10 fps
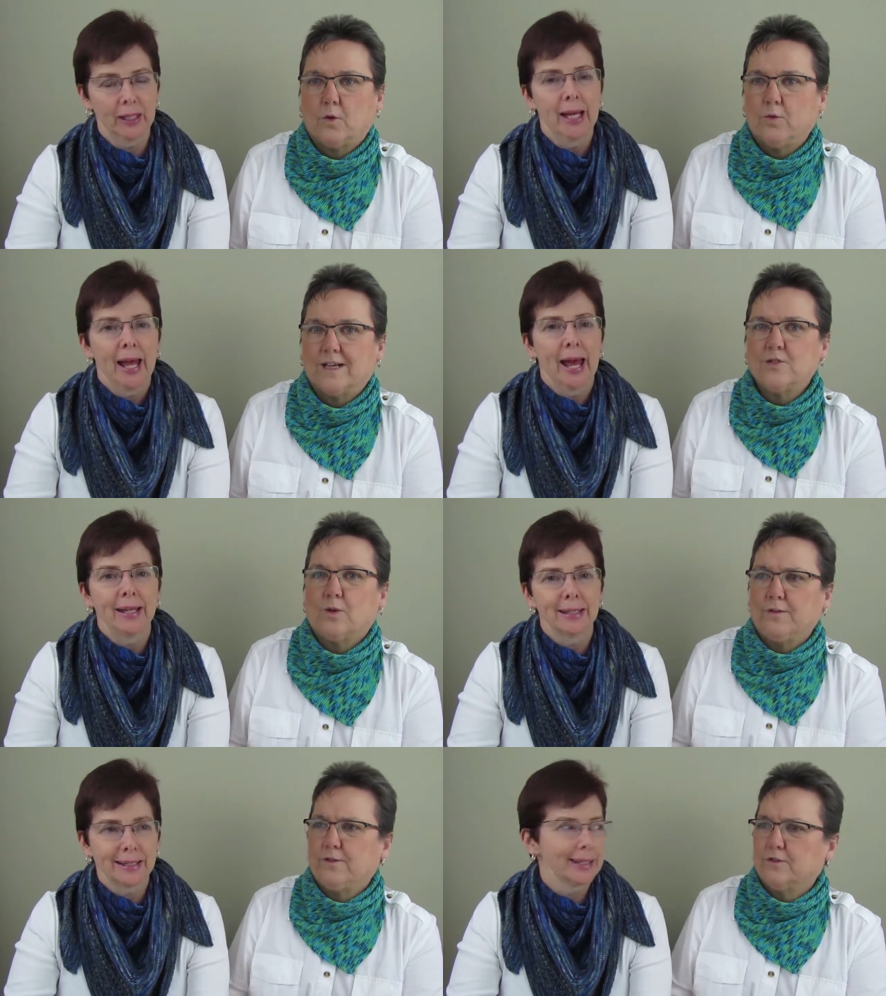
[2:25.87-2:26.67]
Speaker 1: Oh, that's and,
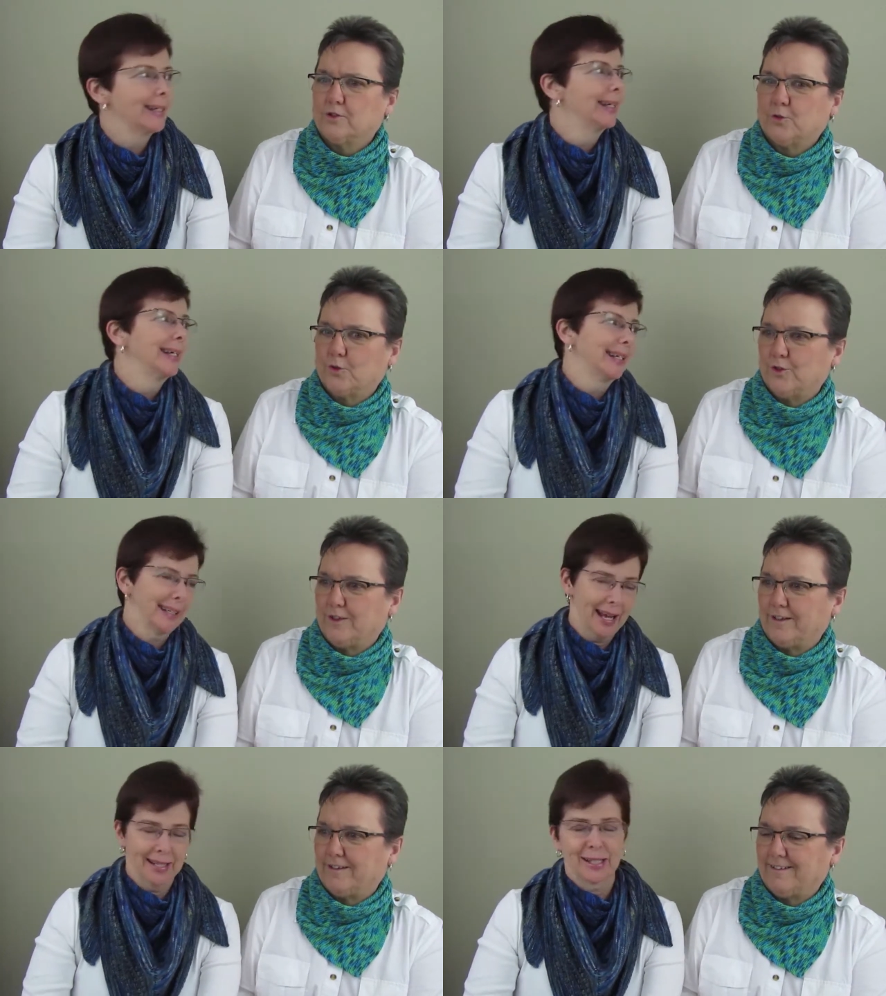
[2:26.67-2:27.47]
why it feels so
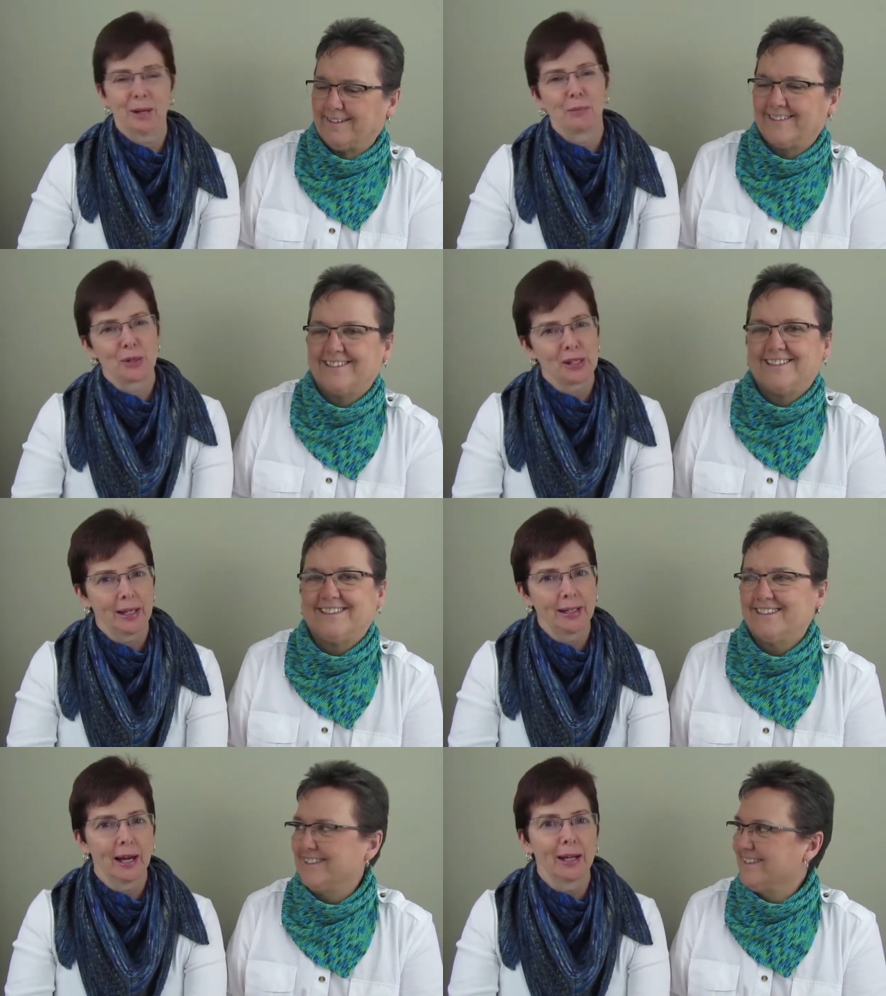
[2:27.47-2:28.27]
good. And
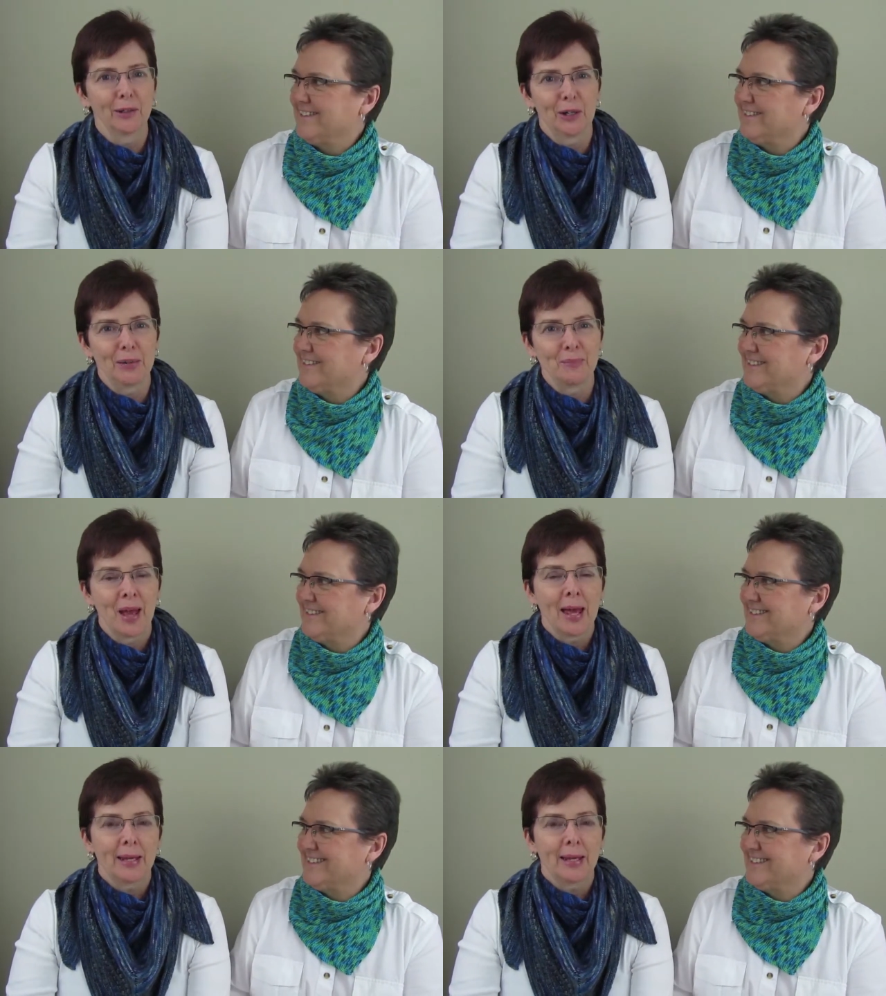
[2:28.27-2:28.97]
10% nylon.